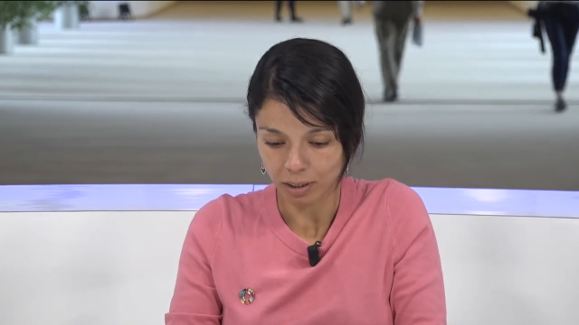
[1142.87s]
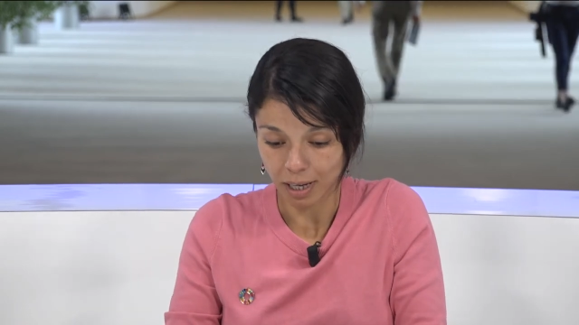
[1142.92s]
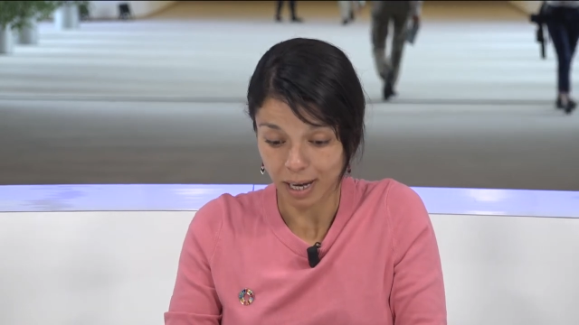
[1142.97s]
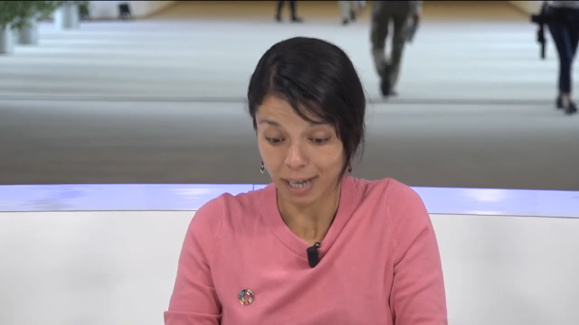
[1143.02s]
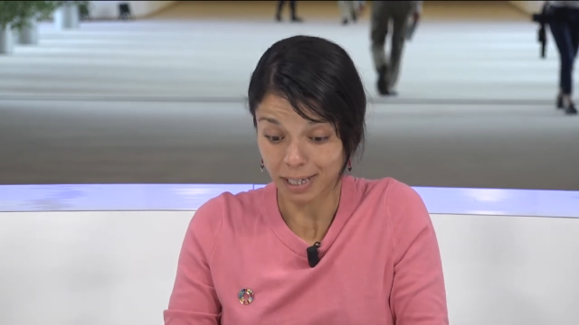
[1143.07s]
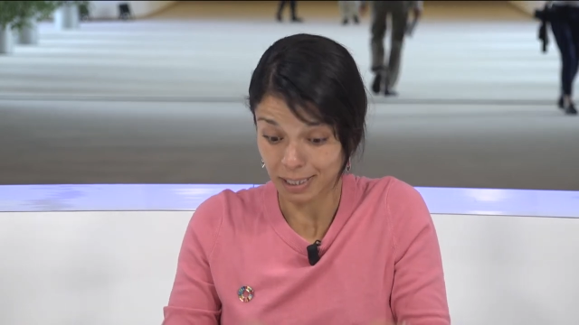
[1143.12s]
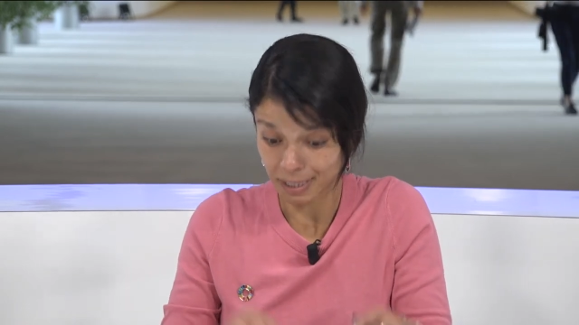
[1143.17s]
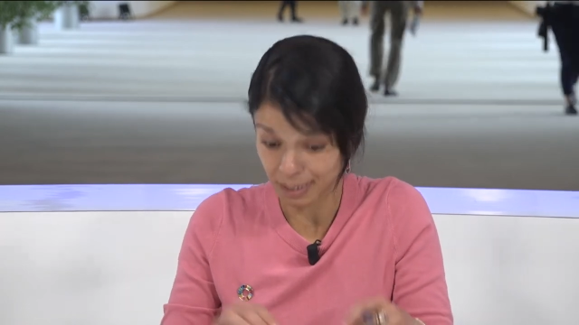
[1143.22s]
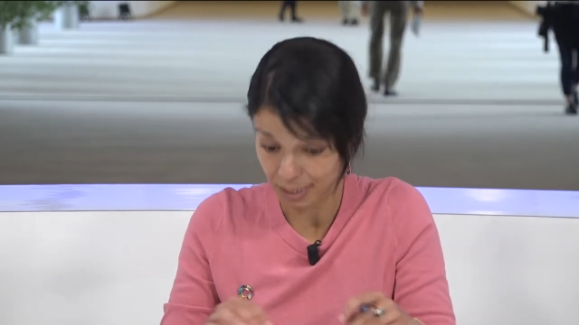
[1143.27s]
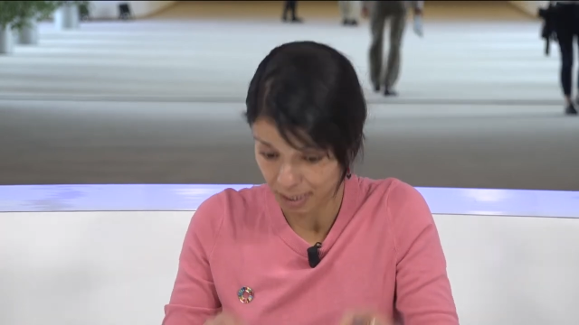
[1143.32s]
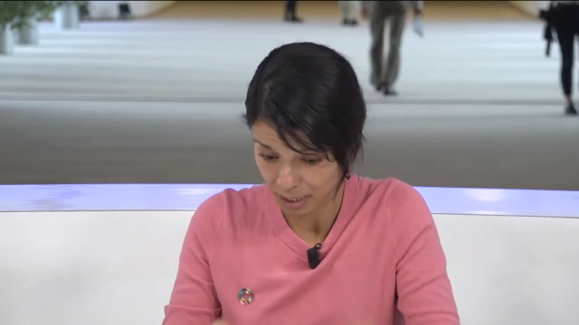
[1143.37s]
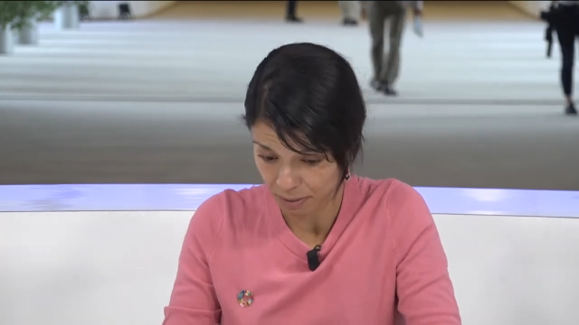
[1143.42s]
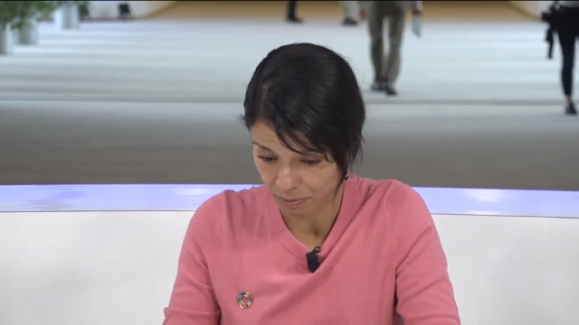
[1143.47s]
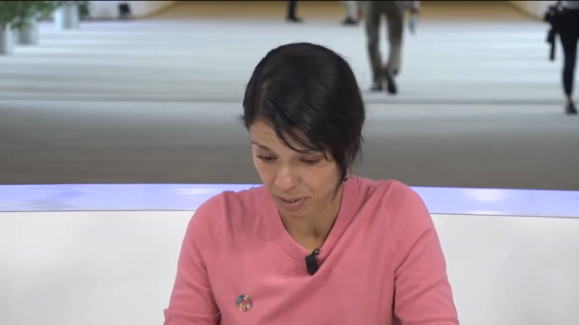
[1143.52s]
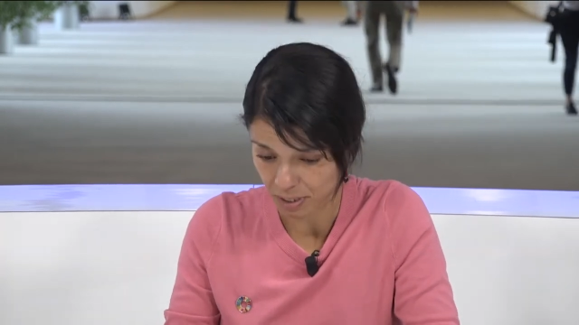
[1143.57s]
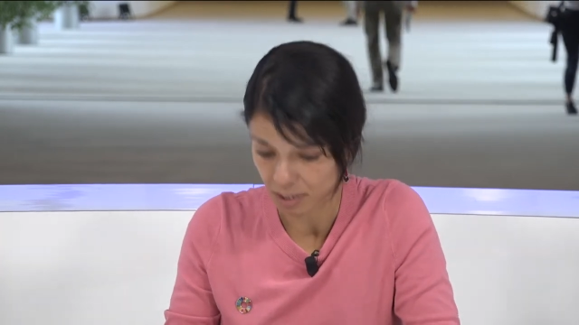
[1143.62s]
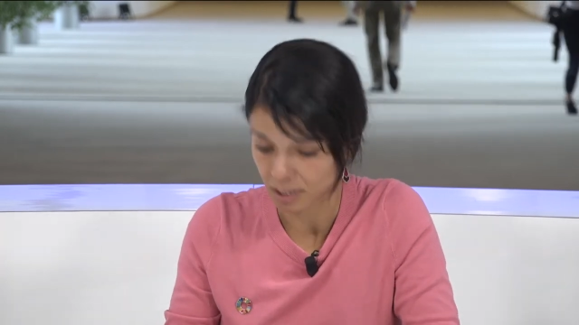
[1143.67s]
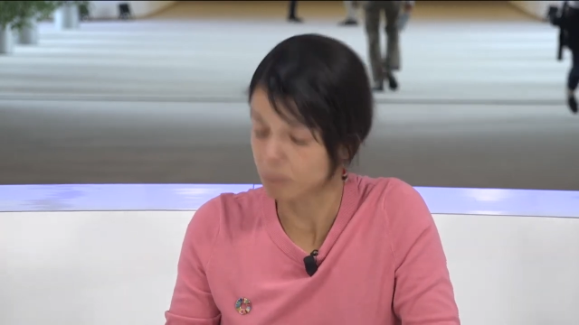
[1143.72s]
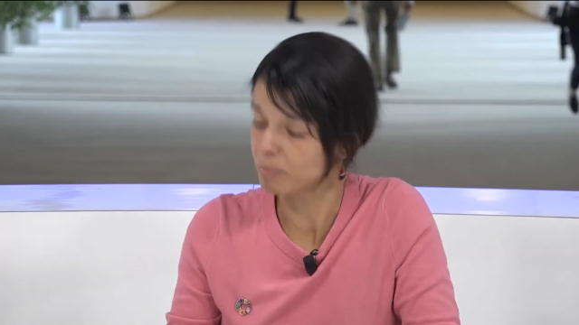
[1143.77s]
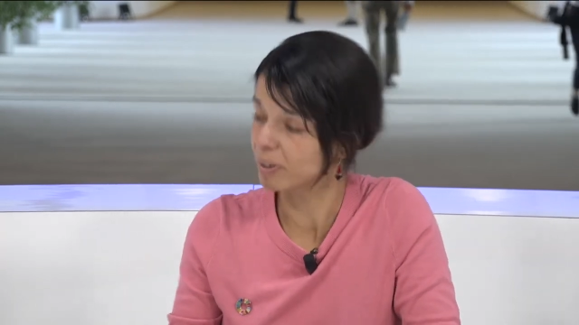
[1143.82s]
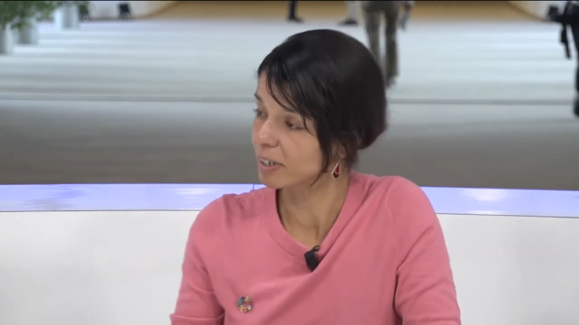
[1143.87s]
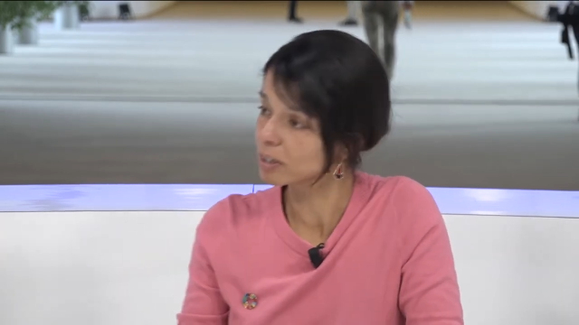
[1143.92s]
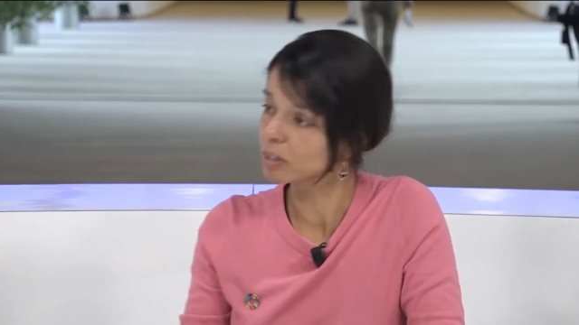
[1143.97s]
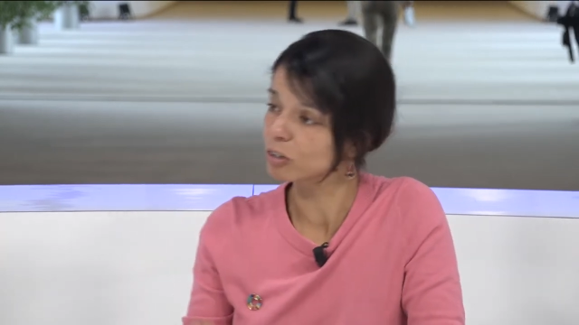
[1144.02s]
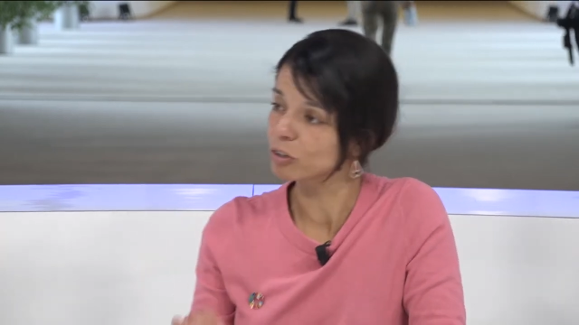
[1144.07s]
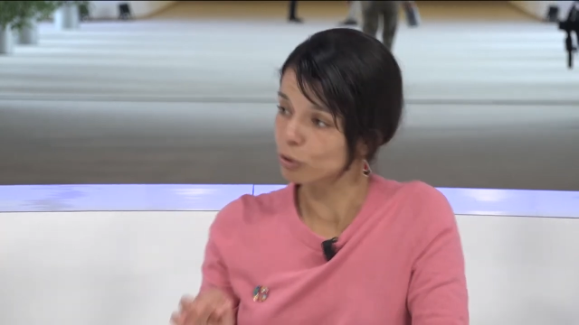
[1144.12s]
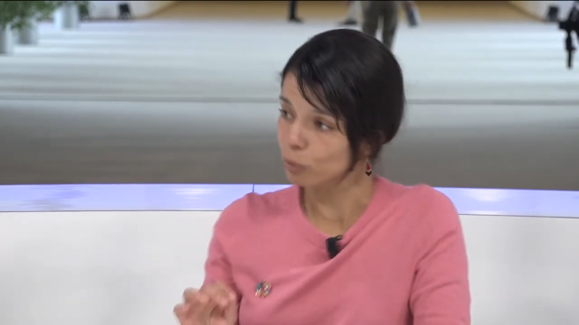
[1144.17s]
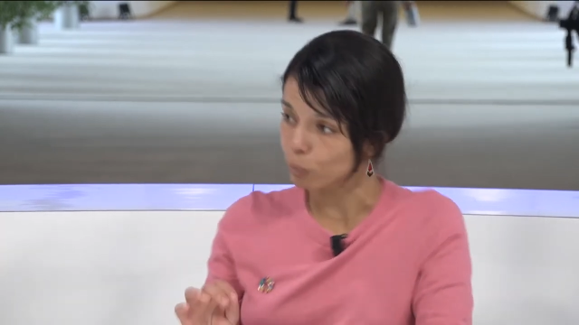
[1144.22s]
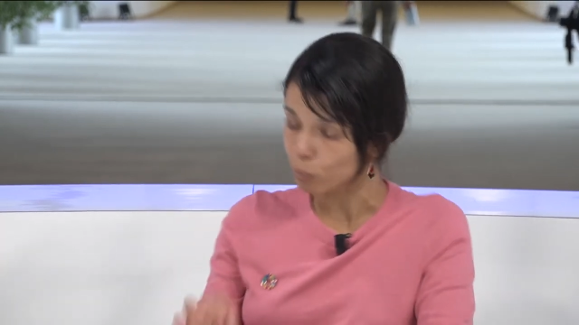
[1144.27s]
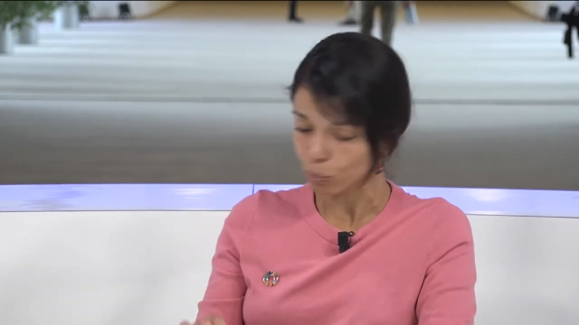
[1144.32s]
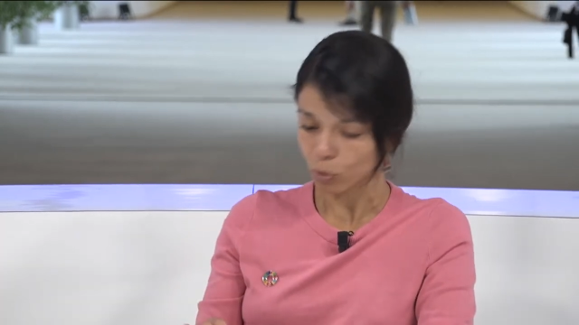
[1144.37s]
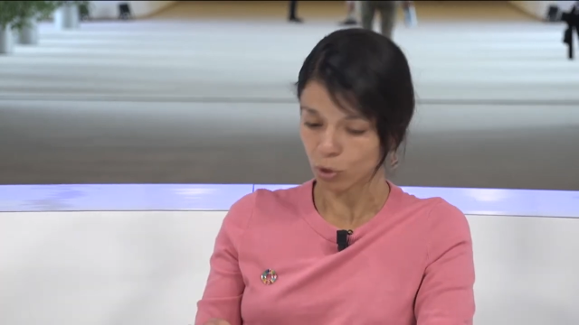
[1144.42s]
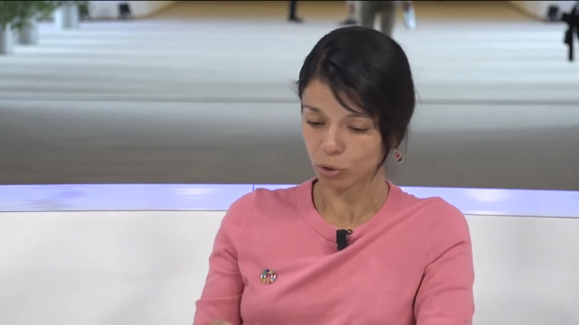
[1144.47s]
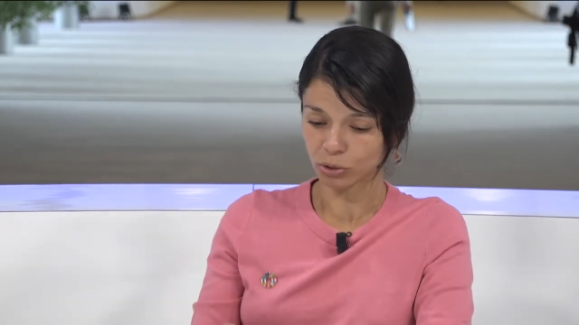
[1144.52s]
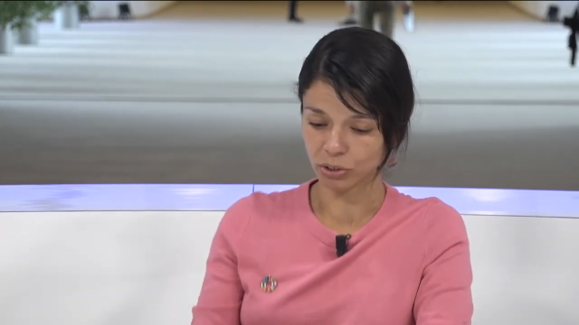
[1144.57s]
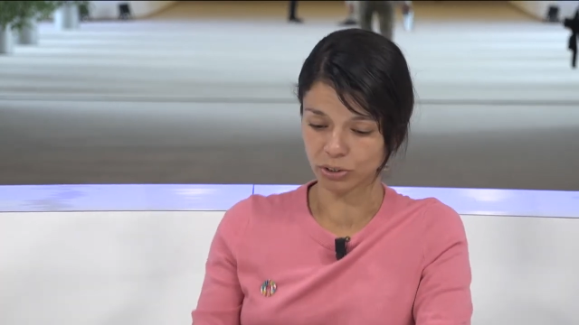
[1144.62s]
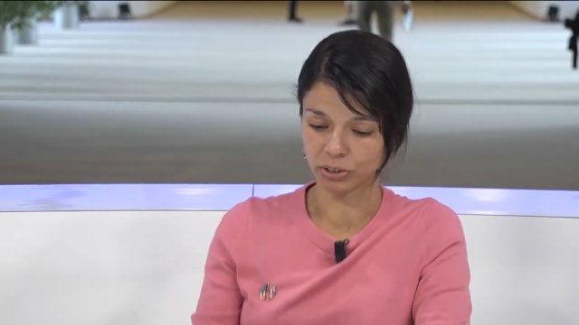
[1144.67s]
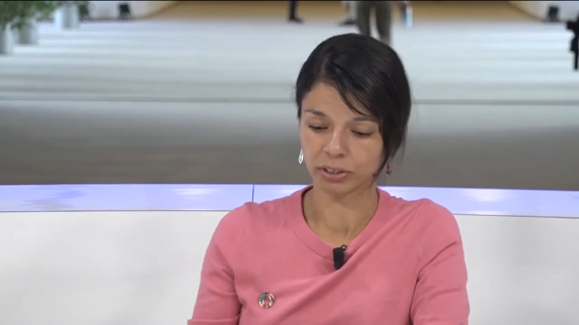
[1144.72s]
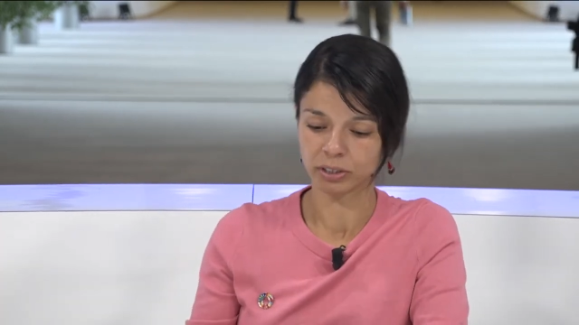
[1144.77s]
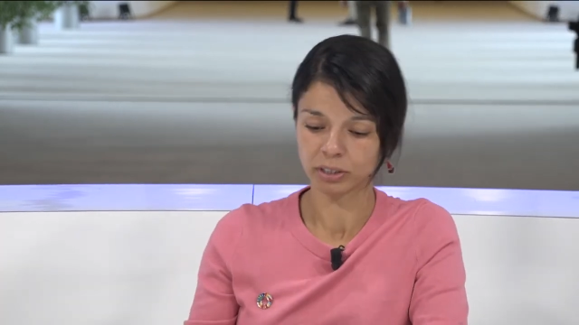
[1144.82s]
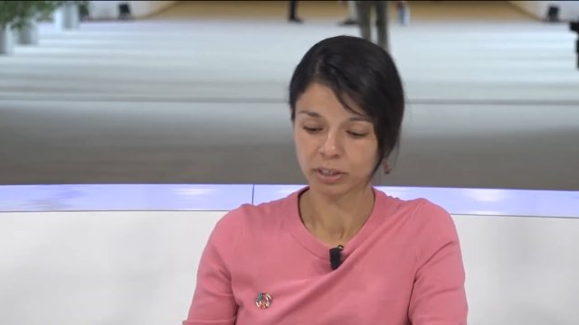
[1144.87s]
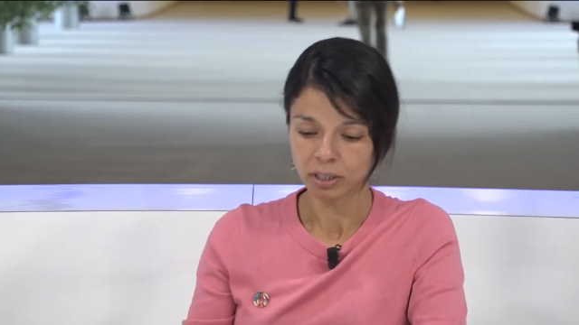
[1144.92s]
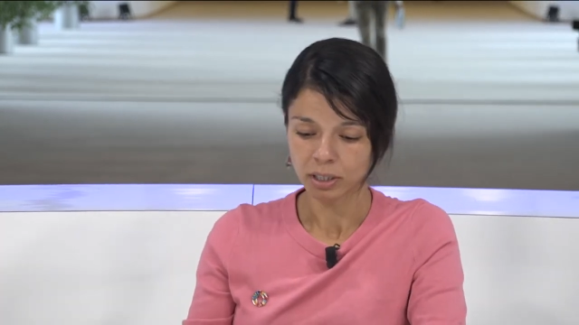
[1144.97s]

activity dependent on water,